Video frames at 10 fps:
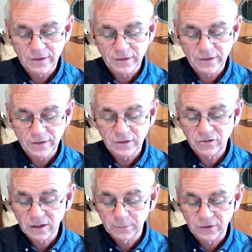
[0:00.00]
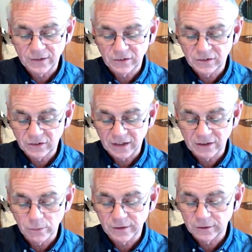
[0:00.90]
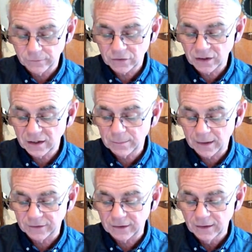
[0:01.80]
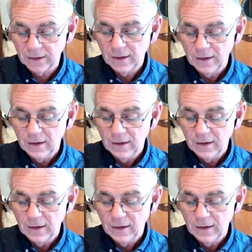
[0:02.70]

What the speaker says: Under these circumstances, he said, with the division in the party,